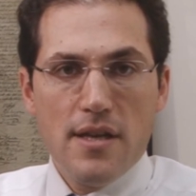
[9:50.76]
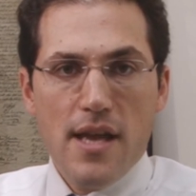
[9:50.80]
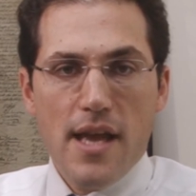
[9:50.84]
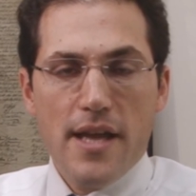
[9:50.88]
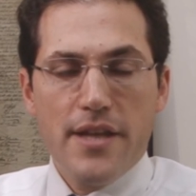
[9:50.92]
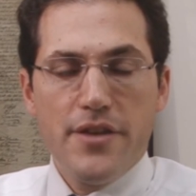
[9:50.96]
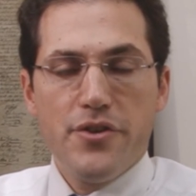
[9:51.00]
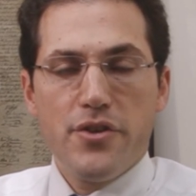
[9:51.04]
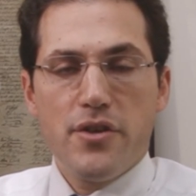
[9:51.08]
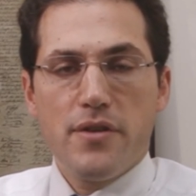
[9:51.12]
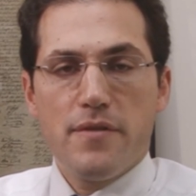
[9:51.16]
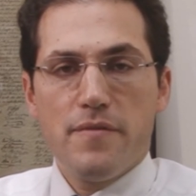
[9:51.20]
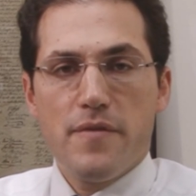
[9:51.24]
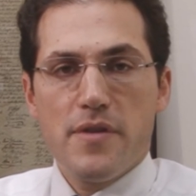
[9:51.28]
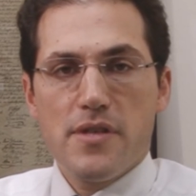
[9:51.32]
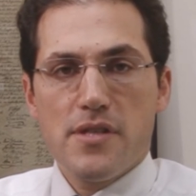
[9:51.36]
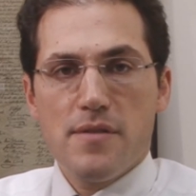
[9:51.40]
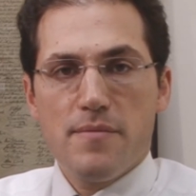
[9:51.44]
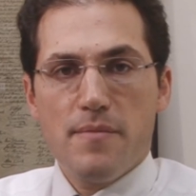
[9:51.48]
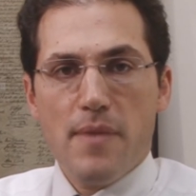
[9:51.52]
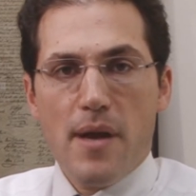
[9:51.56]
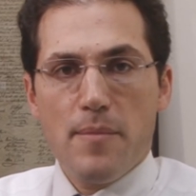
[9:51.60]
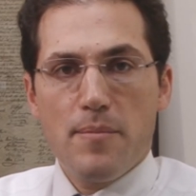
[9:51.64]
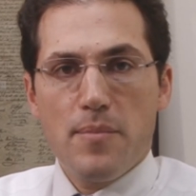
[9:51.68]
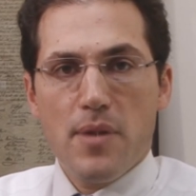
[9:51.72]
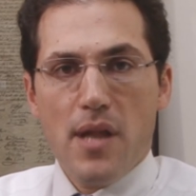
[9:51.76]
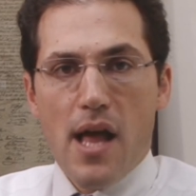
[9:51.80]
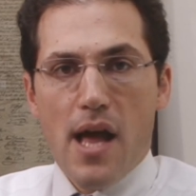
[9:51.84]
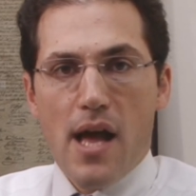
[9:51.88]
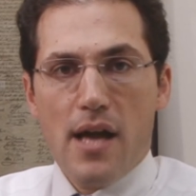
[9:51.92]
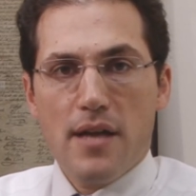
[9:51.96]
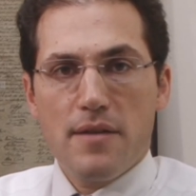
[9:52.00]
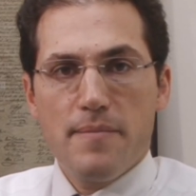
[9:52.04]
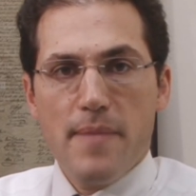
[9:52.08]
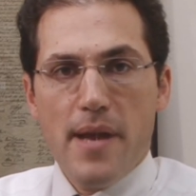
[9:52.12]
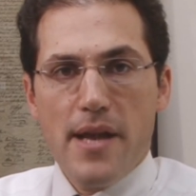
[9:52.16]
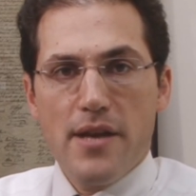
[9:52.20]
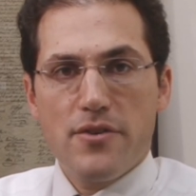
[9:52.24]
and you can visit my
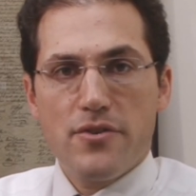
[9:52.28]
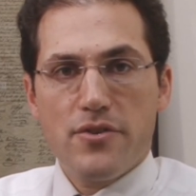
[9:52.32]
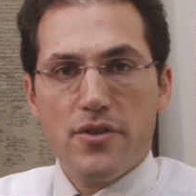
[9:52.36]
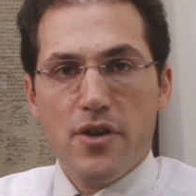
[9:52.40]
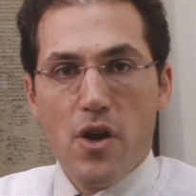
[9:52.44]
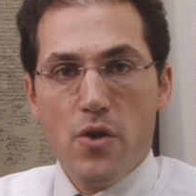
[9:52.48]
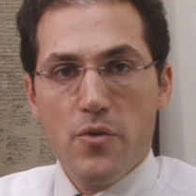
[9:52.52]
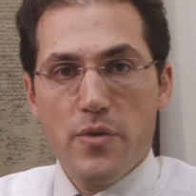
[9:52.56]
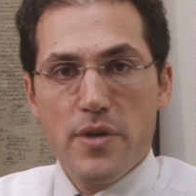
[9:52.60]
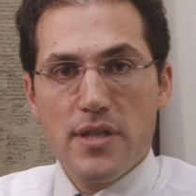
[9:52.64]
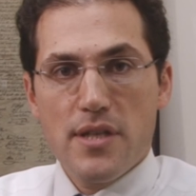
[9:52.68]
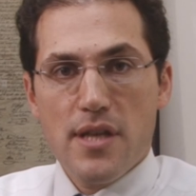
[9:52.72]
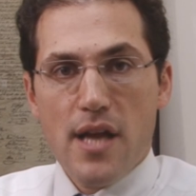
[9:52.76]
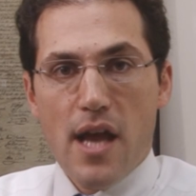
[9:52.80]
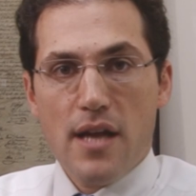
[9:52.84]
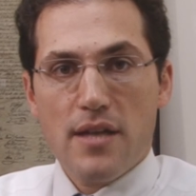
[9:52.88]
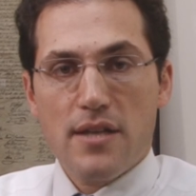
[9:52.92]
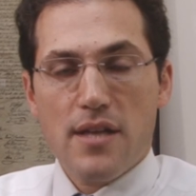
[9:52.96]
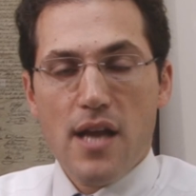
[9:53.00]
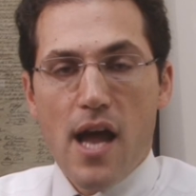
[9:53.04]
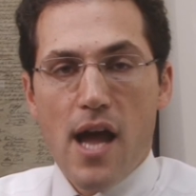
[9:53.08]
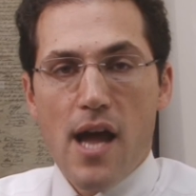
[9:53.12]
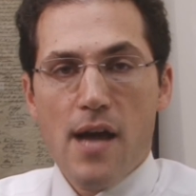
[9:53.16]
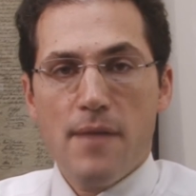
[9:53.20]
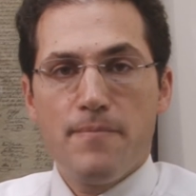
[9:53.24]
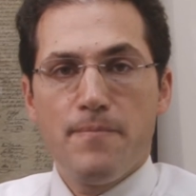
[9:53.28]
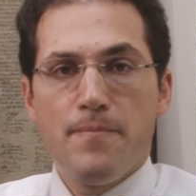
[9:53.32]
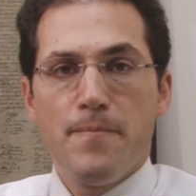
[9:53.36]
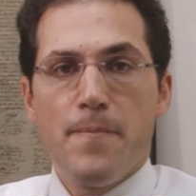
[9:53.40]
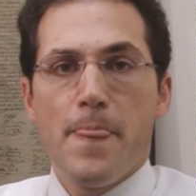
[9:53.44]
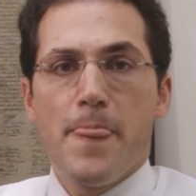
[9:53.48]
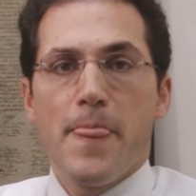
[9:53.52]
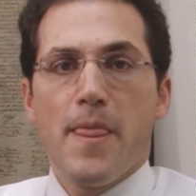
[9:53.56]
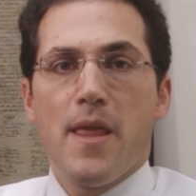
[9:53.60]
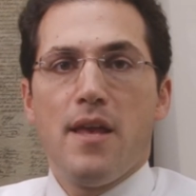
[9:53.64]
blog, mayorcohen.com,